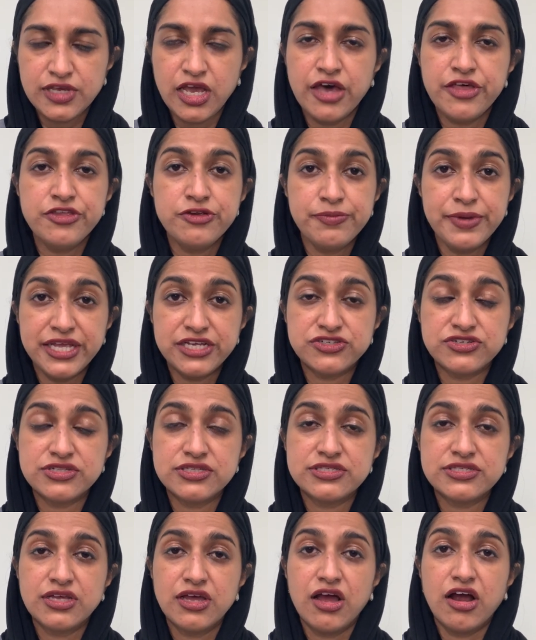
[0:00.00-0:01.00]
Other
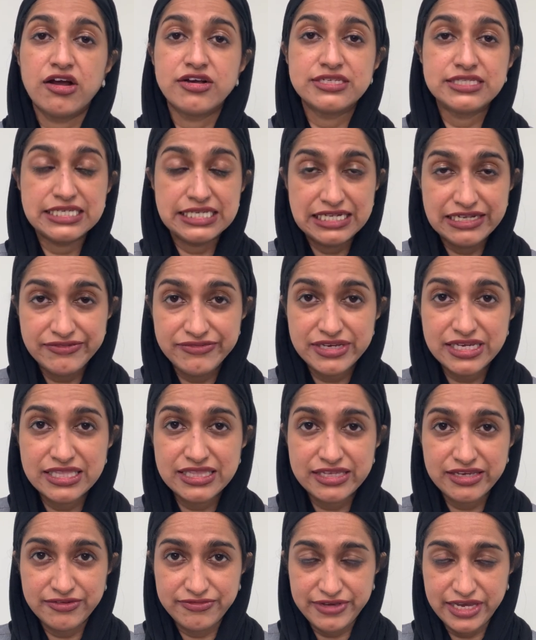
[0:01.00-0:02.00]
patients are
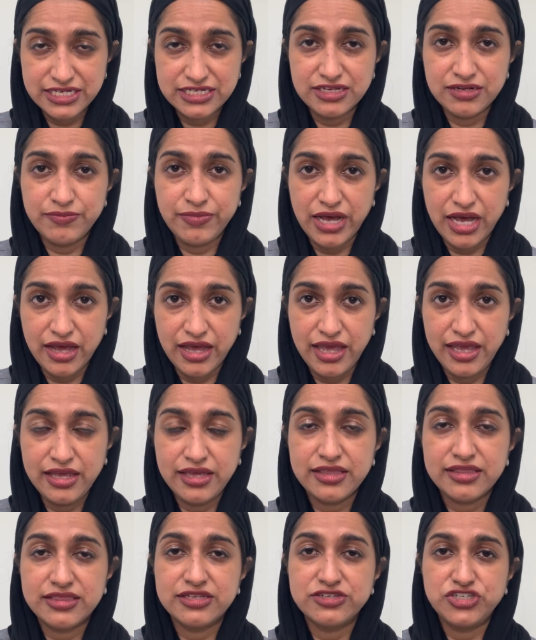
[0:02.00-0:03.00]
significantly affected by
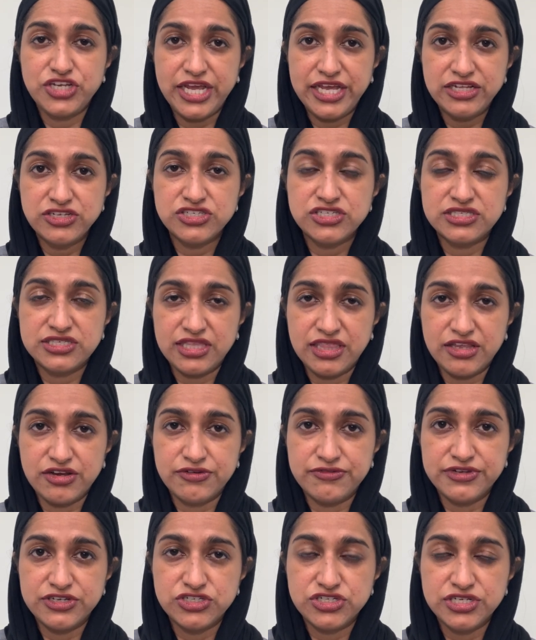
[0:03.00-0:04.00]
the changes in
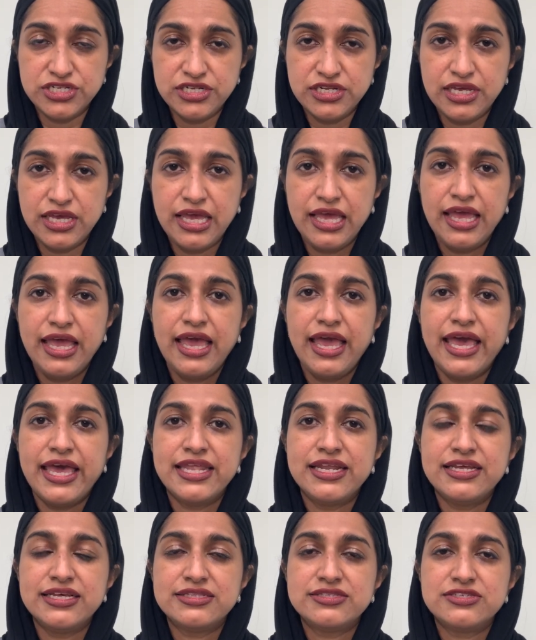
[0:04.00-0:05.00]
their vision,
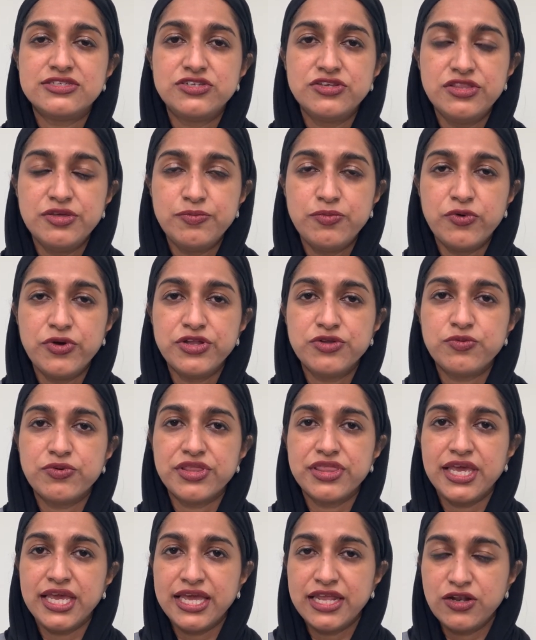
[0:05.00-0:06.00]
and it's to the point
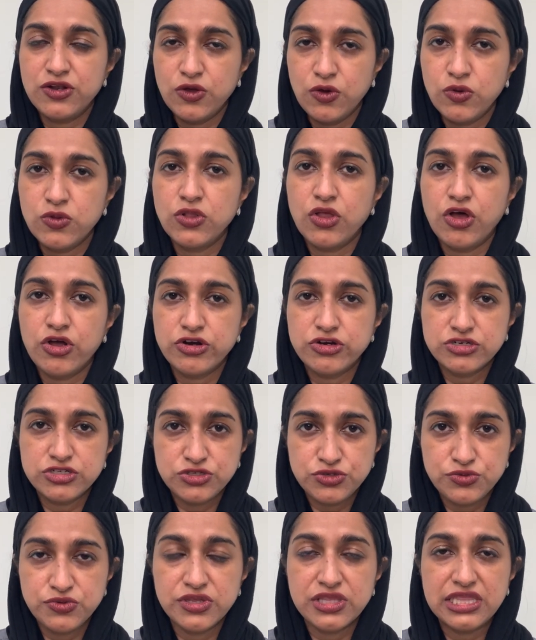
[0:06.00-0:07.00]
where they can no longer
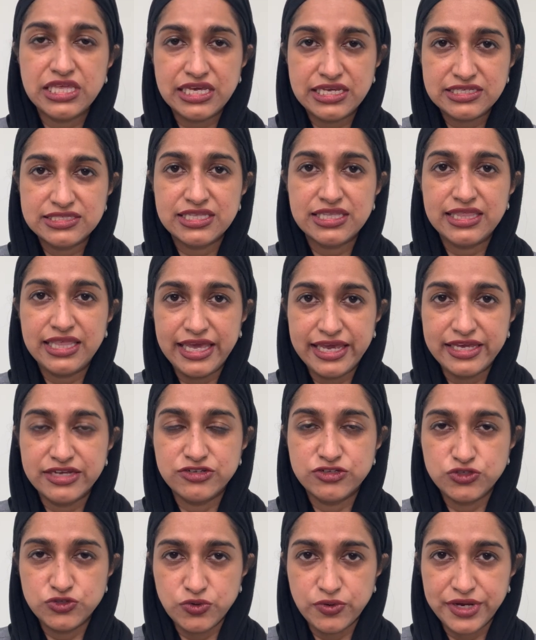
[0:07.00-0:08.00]
do the things that they
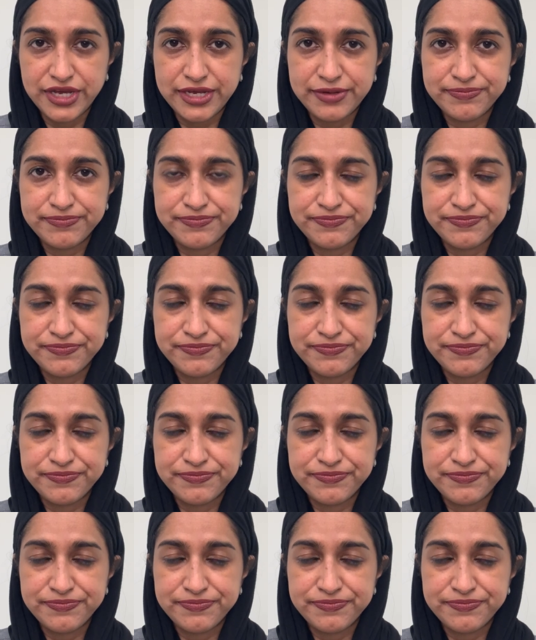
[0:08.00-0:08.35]
enjoy.